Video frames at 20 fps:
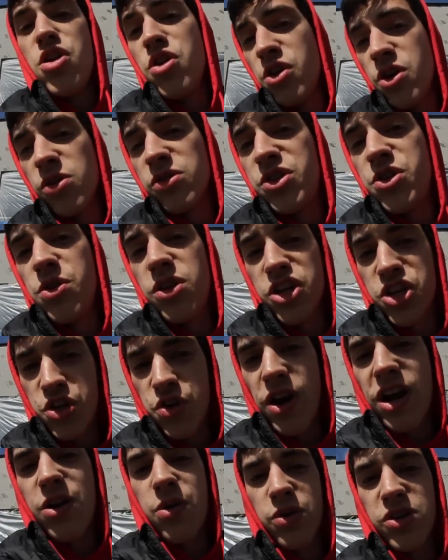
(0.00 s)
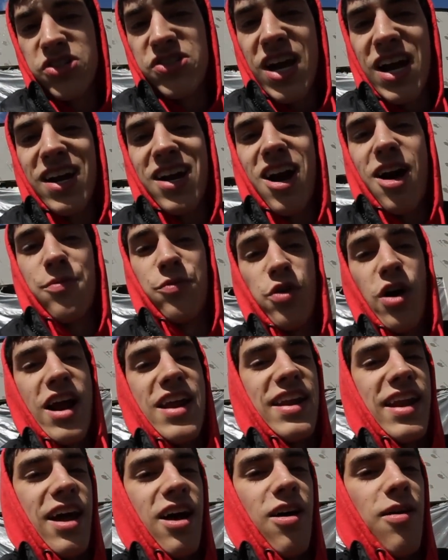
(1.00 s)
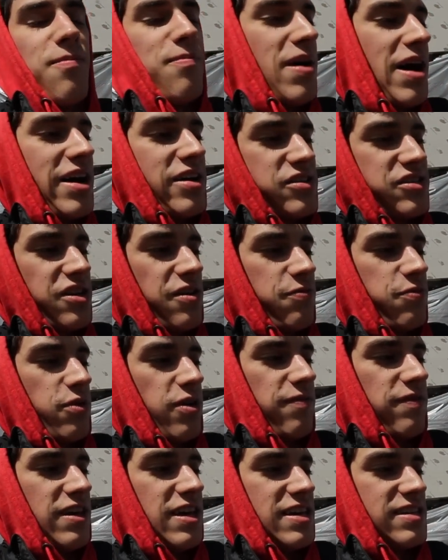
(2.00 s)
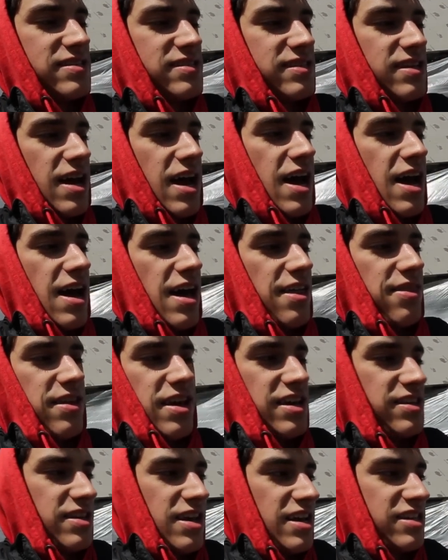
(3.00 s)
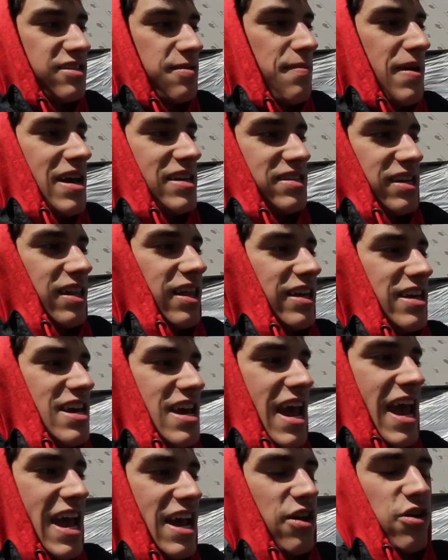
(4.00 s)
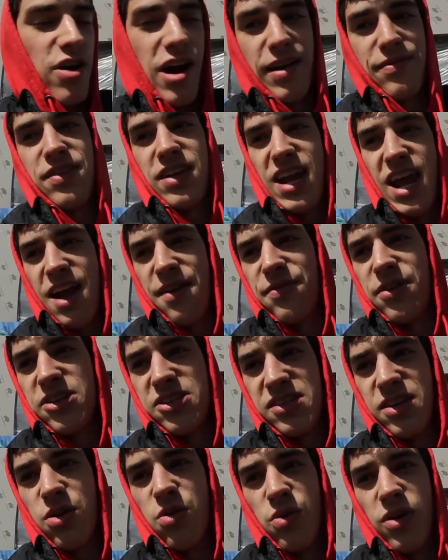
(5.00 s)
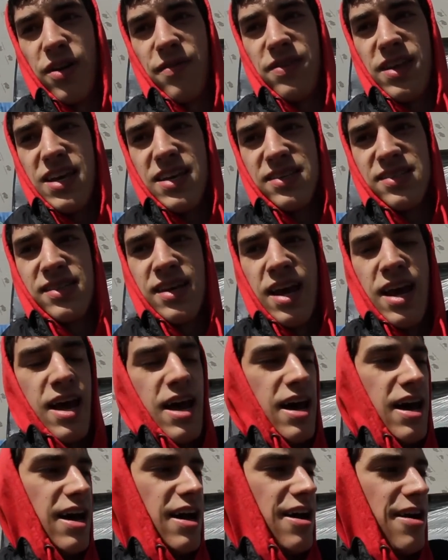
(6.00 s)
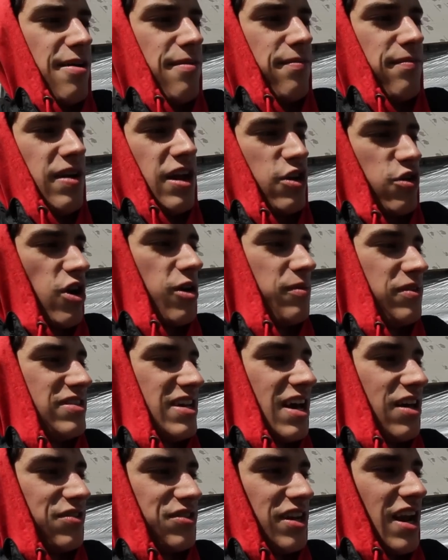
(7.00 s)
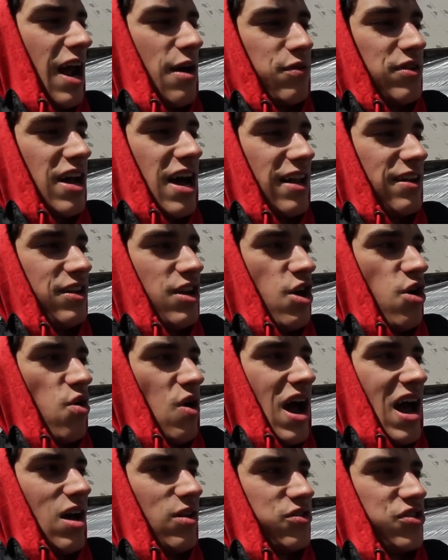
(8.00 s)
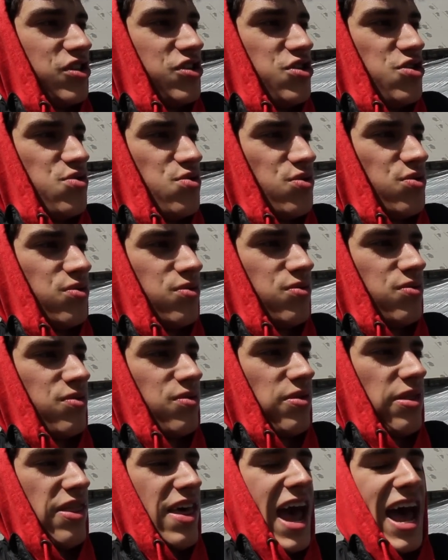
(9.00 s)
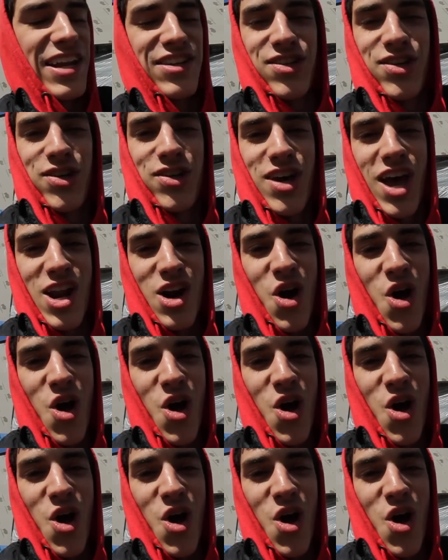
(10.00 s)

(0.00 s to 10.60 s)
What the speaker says: You can go to theshredquarters.com right now, buy yourself one of these. It's amazing. Like, he handcrafted every single one of these. Incredibly talented. I would not know how to do that at